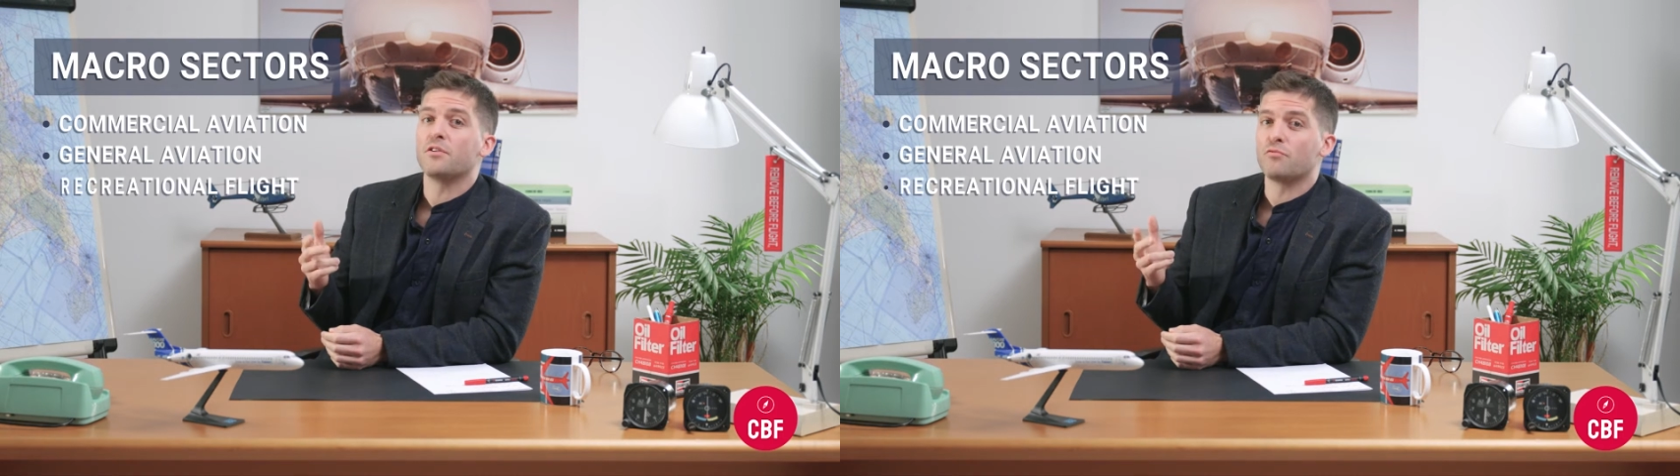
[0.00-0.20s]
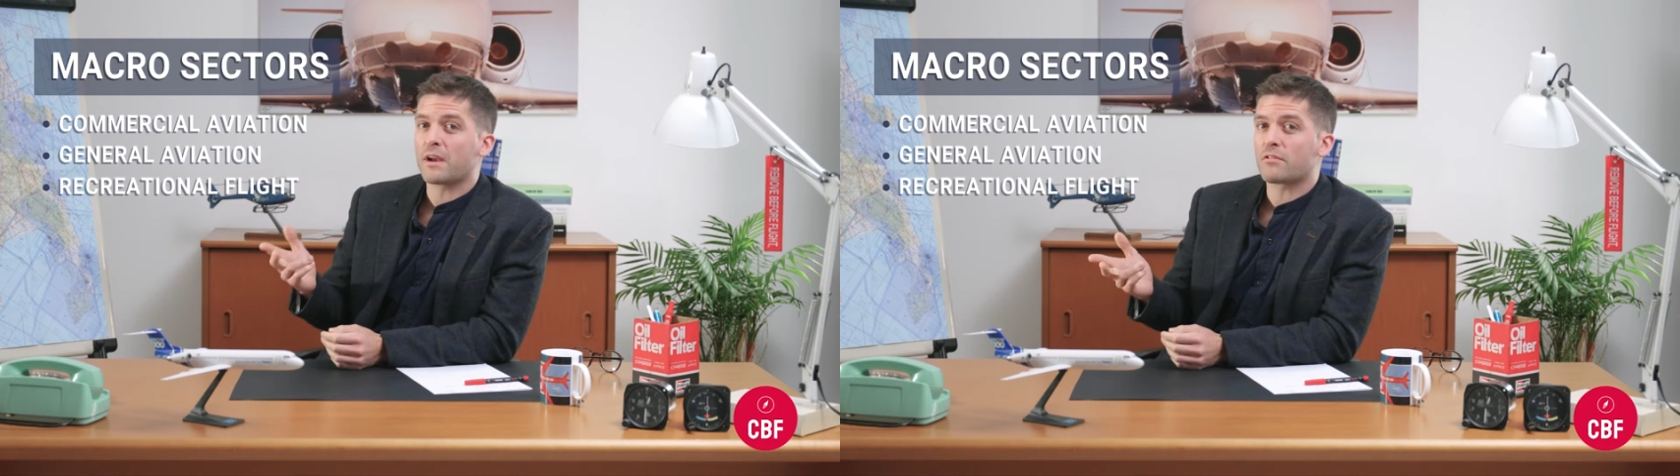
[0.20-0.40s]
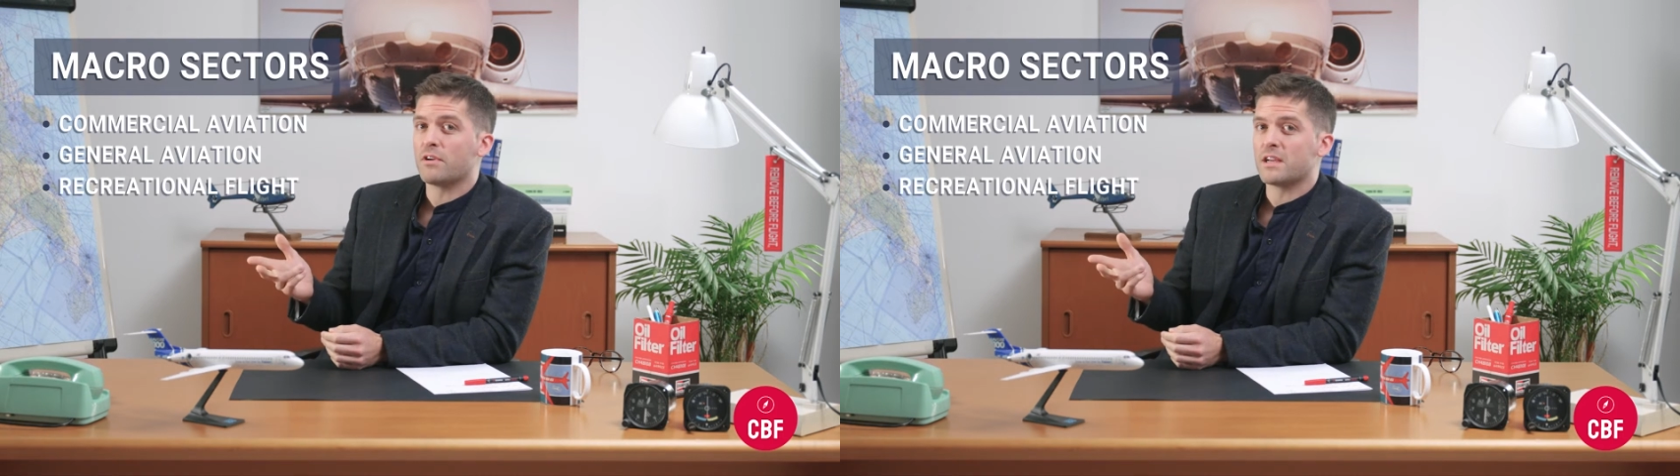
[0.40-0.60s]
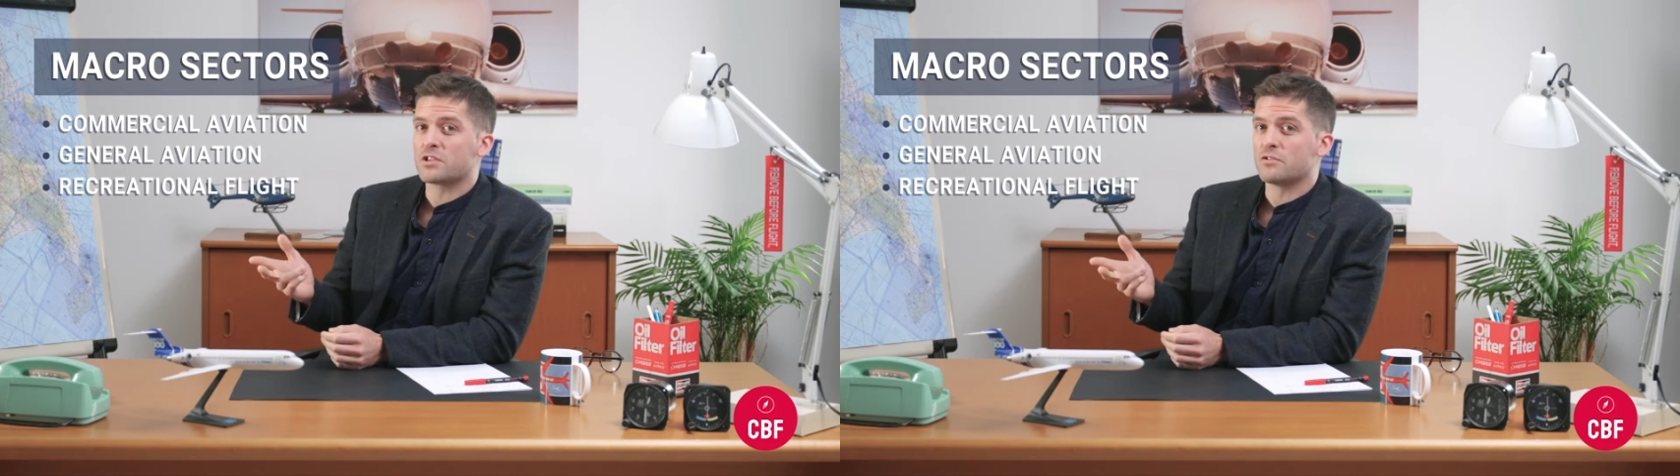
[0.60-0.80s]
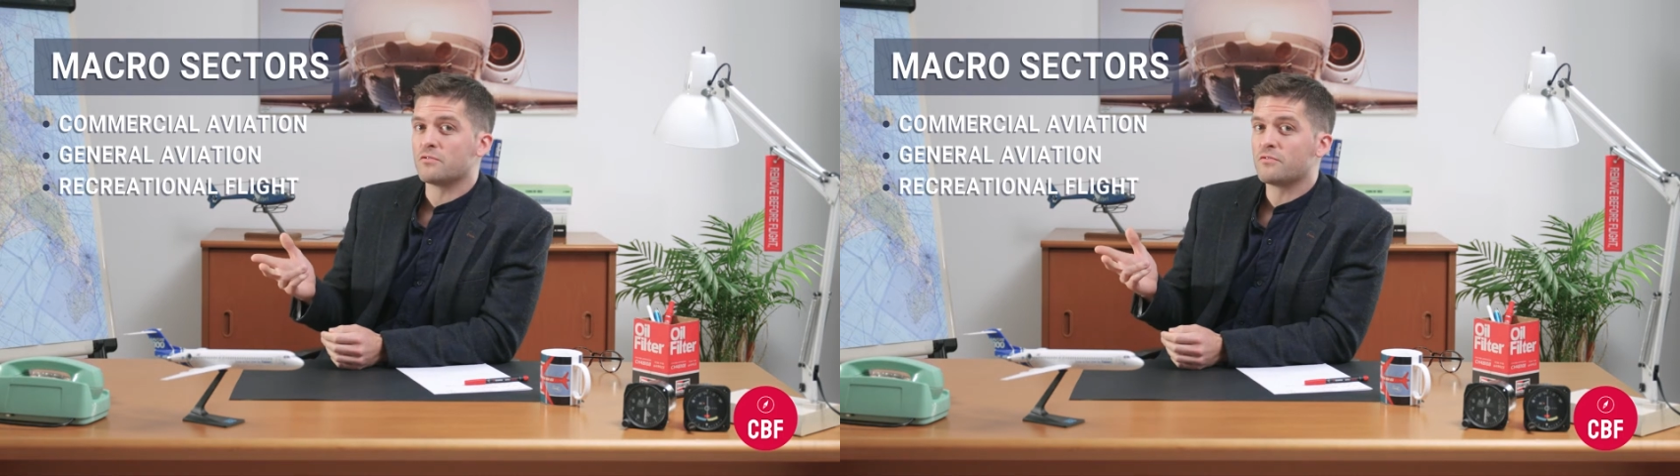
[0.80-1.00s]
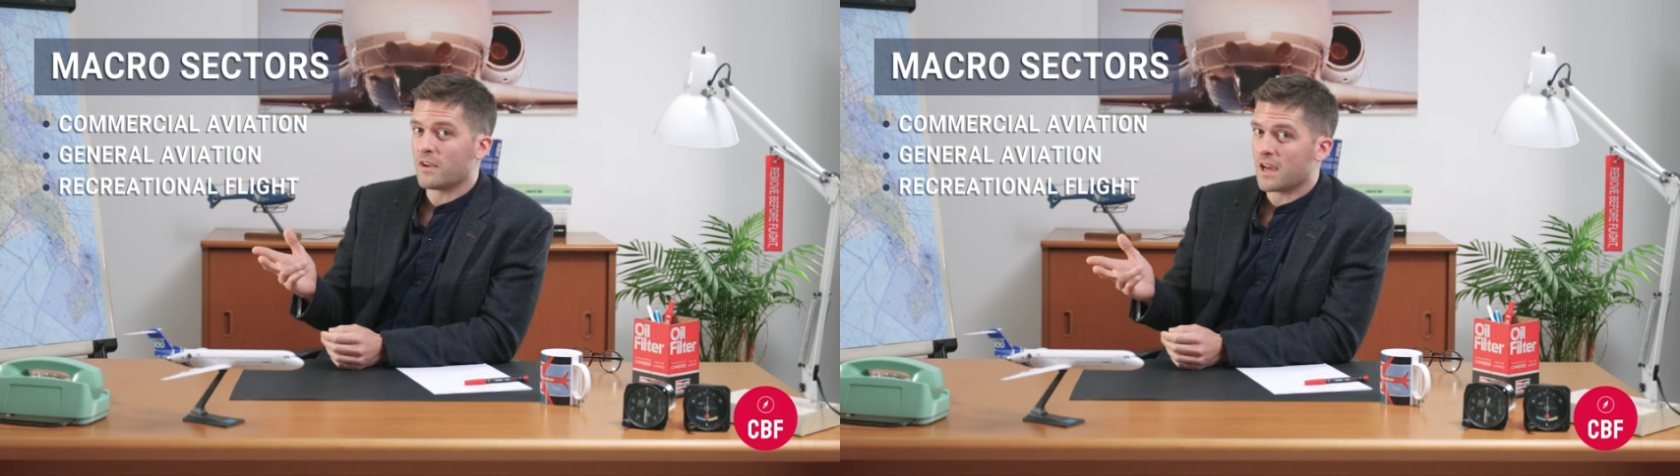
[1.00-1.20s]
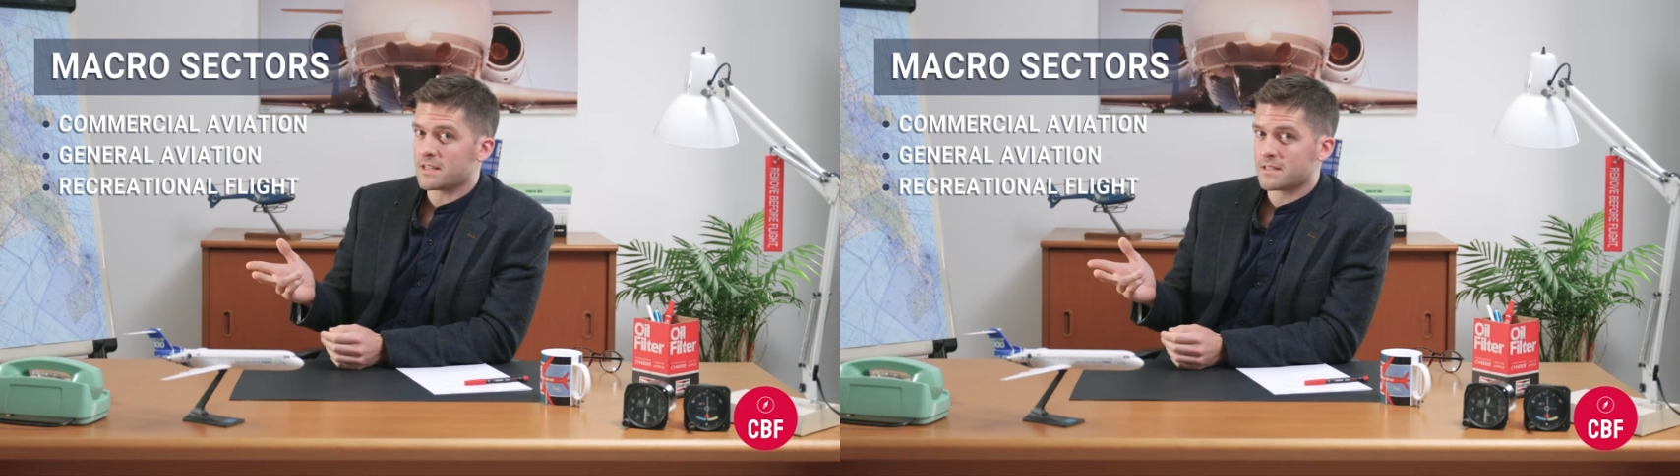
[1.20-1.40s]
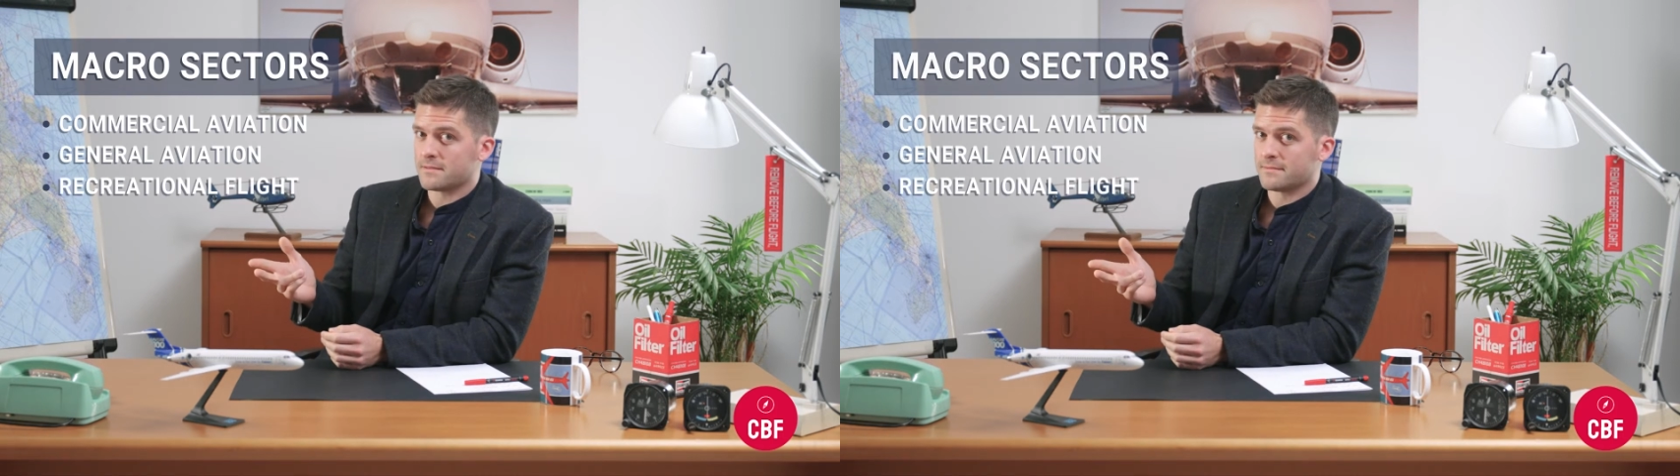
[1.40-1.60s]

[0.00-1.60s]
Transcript: recreational flight.